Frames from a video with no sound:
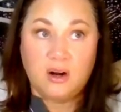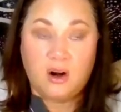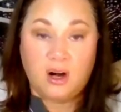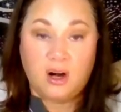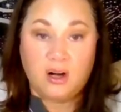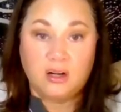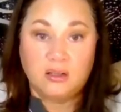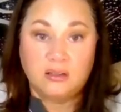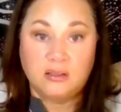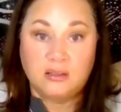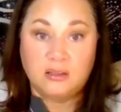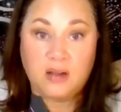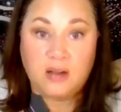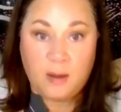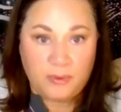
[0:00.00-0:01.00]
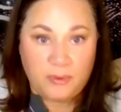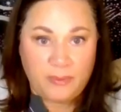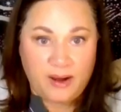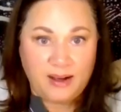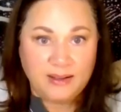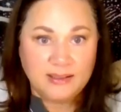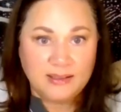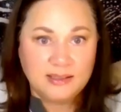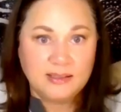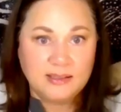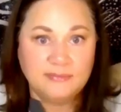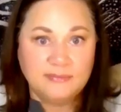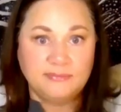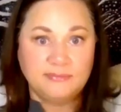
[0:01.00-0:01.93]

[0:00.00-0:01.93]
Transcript: are compromised.